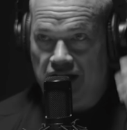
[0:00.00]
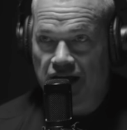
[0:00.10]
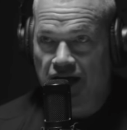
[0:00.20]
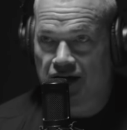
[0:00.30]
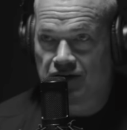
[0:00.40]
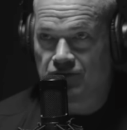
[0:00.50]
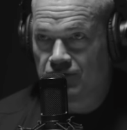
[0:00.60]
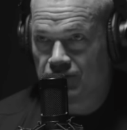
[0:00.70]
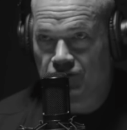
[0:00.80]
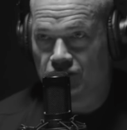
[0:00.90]
I had
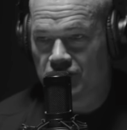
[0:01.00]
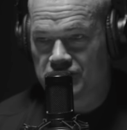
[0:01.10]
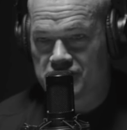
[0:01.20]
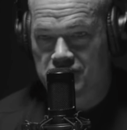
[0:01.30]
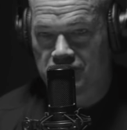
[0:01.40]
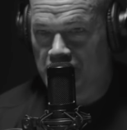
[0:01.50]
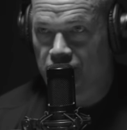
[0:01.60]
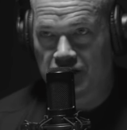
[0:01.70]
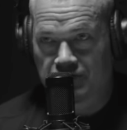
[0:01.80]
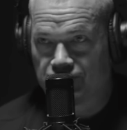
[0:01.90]
was they
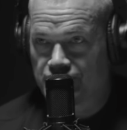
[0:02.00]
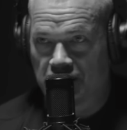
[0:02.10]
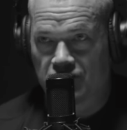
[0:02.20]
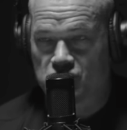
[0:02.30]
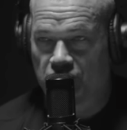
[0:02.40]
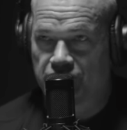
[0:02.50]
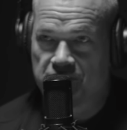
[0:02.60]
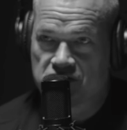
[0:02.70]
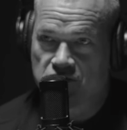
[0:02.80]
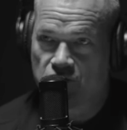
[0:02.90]
would tell us what the
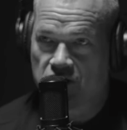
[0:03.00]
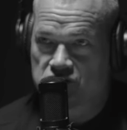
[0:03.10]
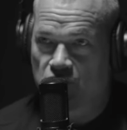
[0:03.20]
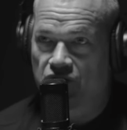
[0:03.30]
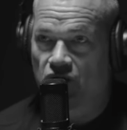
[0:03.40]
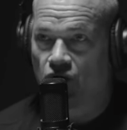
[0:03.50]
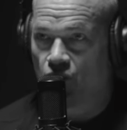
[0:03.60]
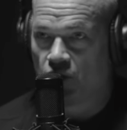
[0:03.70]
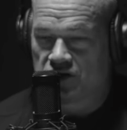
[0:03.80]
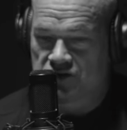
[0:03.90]
mission was, what the
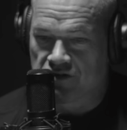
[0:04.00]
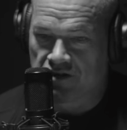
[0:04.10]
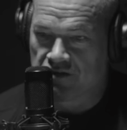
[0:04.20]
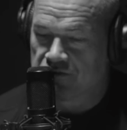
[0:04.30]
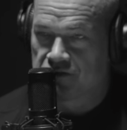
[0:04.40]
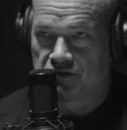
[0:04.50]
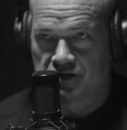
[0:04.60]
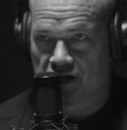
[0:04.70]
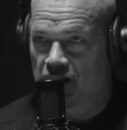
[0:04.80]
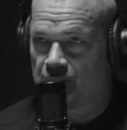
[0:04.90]
goal was, and then
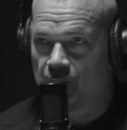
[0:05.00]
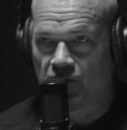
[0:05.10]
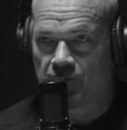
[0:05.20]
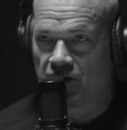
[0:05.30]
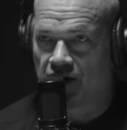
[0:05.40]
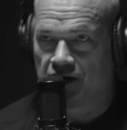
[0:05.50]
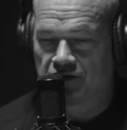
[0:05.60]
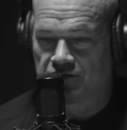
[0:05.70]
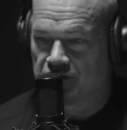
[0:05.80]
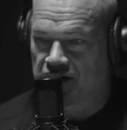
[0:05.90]
say come up with a plan,
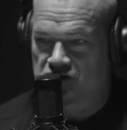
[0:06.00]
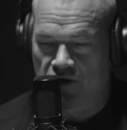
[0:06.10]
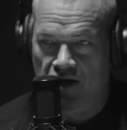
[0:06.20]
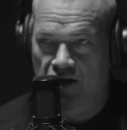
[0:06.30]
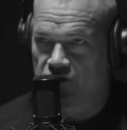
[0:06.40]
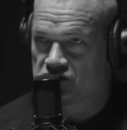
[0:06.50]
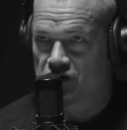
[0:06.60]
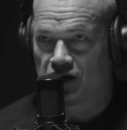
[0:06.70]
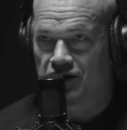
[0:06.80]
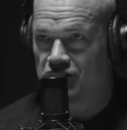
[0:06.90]
and that's what I always
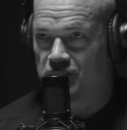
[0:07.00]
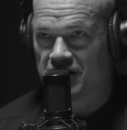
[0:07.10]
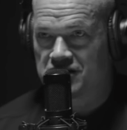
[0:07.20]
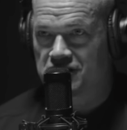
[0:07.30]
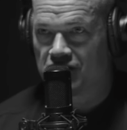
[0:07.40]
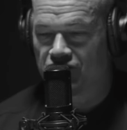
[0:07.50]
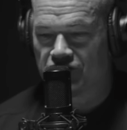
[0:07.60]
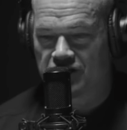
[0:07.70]
tried to do myself.